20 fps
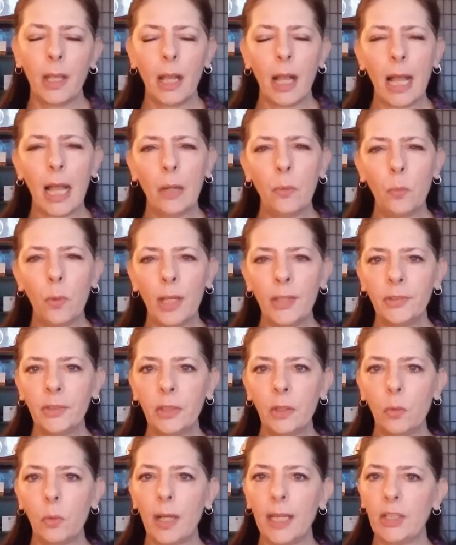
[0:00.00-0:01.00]
I
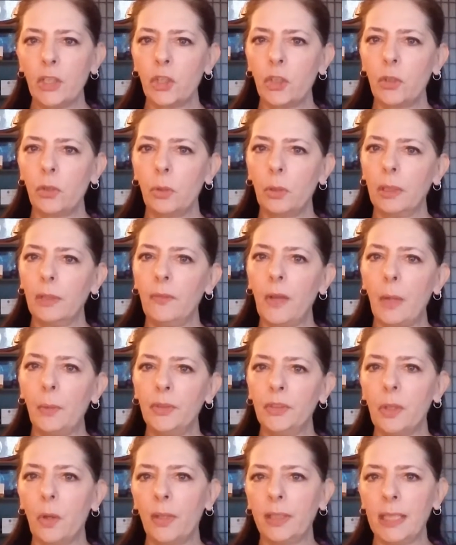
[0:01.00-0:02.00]
wasn't quite sure if I
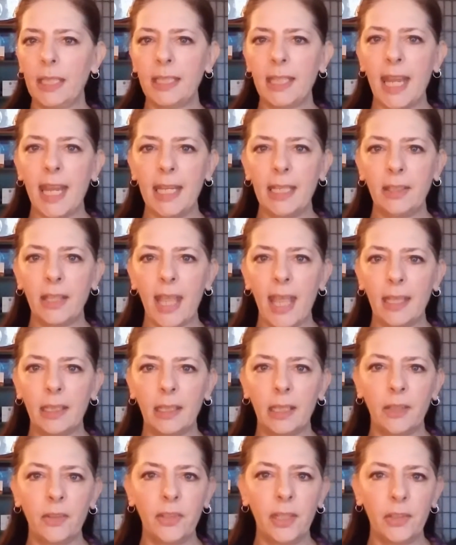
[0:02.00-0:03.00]
was going to take
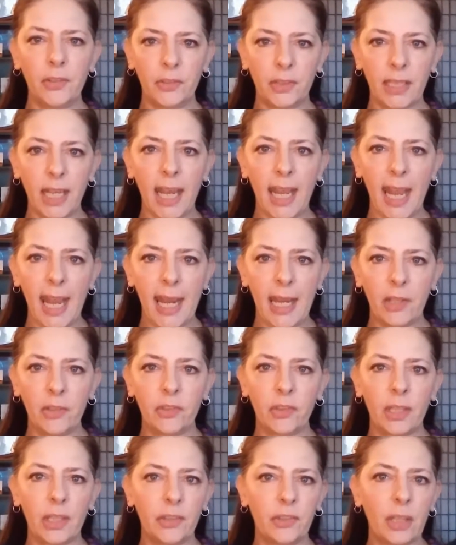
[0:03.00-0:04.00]
that this
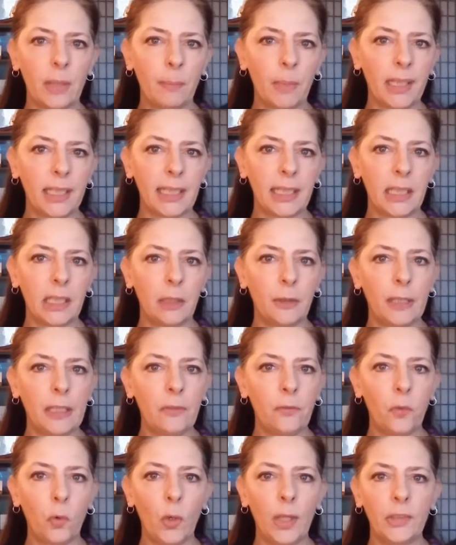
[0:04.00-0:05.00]
case, somebody
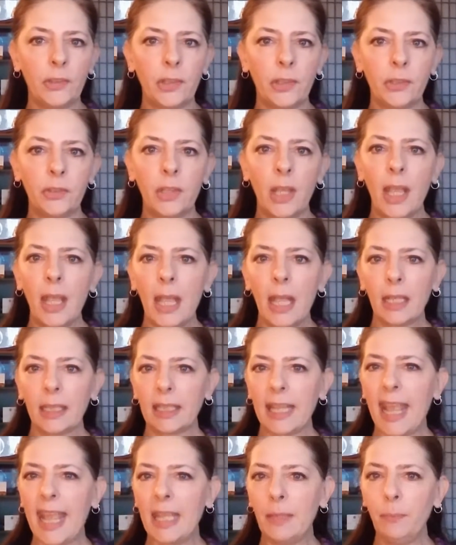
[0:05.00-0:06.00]
hearing voices,
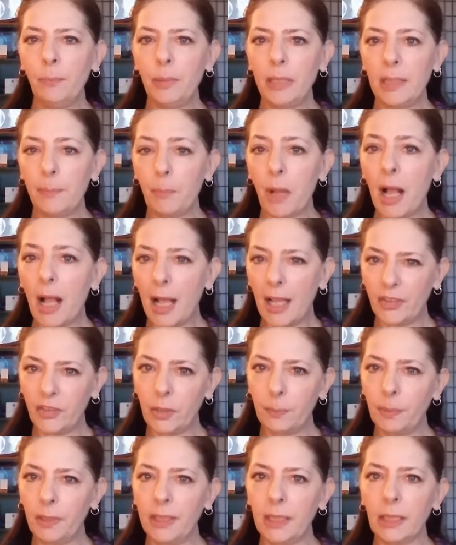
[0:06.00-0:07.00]
can be
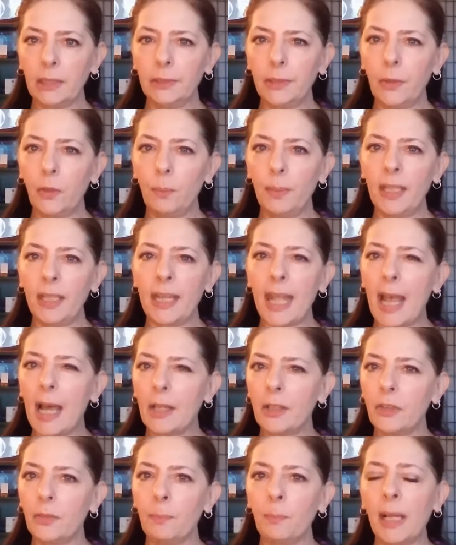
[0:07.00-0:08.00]
possibly a little bit
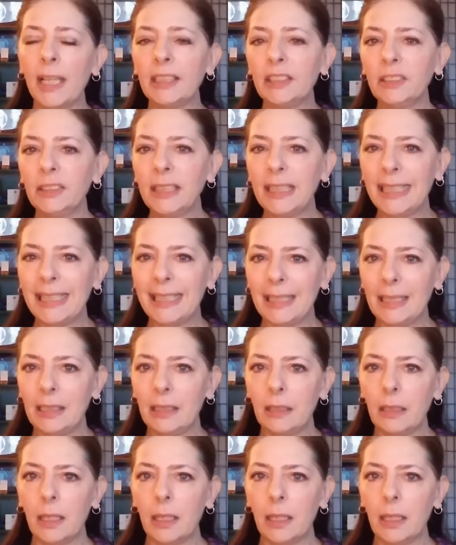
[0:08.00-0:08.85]
out of my league.